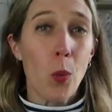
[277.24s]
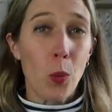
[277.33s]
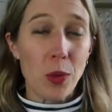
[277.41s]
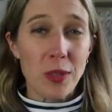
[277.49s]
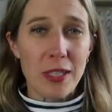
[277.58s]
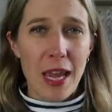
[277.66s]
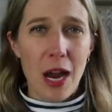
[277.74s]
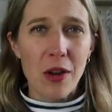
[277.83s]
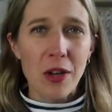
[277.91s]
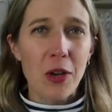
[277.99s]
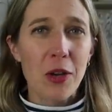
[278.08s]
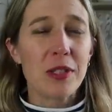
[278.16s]
We'll see how
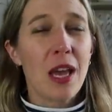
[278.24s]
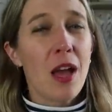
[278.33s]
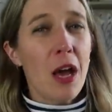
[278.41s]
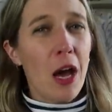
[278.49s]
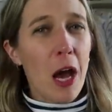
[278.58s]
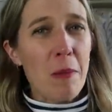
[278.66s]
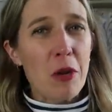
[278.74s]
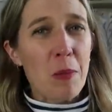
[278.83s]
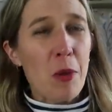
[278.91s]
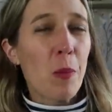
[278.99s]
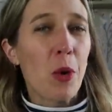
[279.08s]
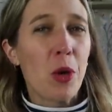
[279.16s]
it goes. I'm going
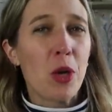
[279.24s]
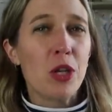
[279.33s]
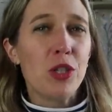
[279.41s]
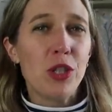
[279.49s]
to pop on